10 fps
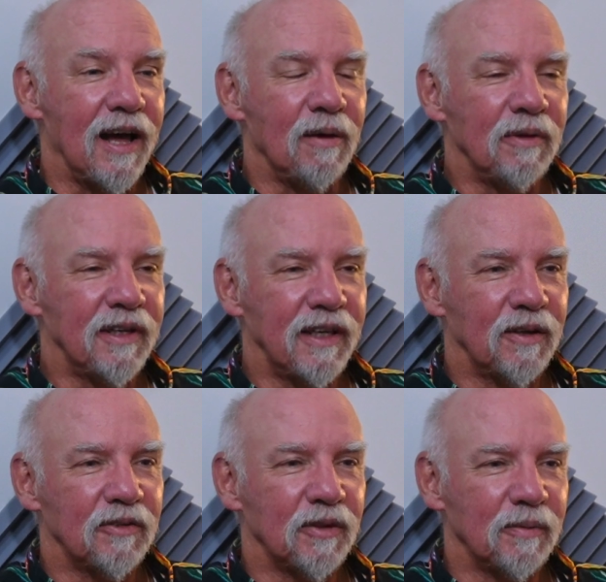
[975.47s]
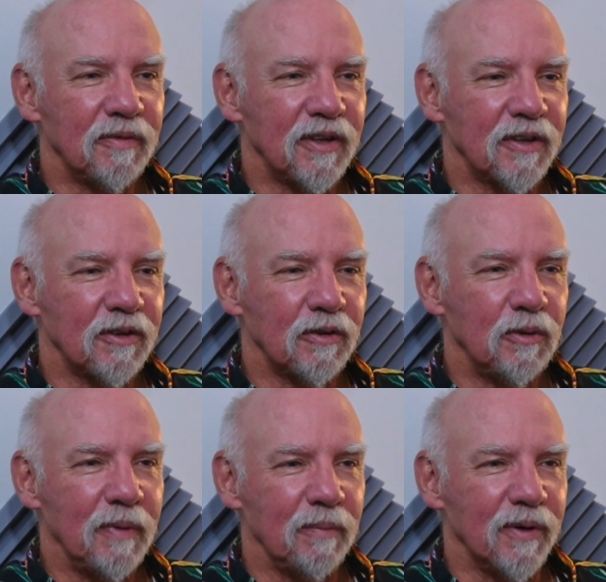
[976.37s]
I want to hear some of your crew
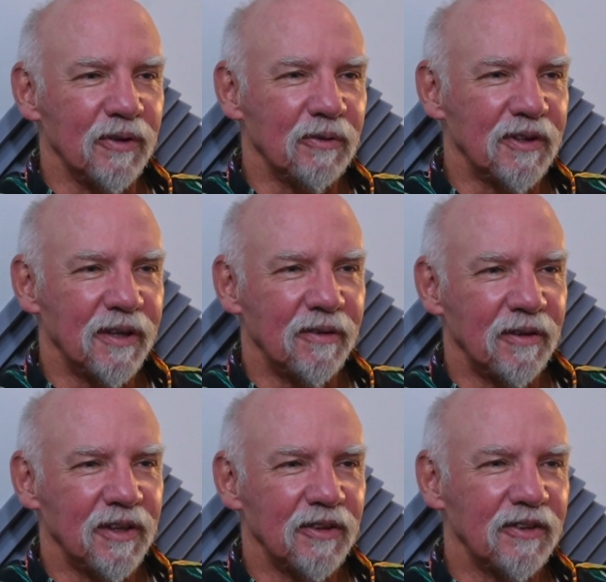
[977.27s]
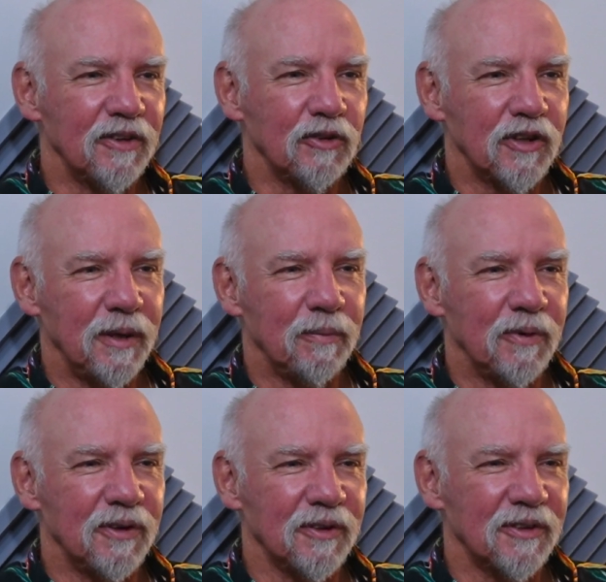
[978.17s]
members, your
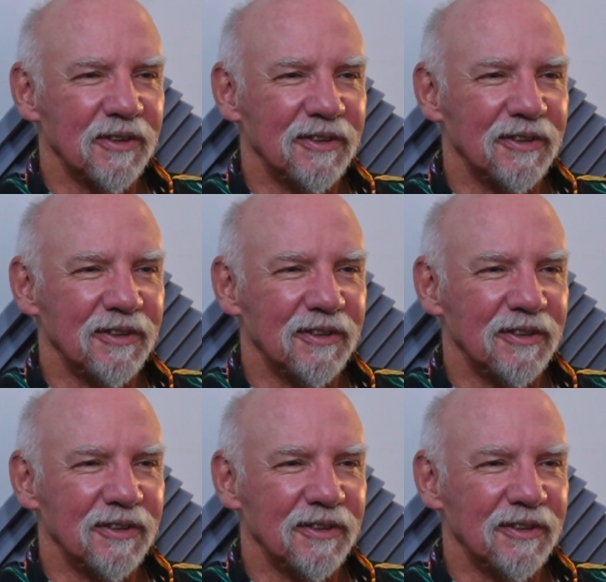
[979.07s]
skateboarding crew.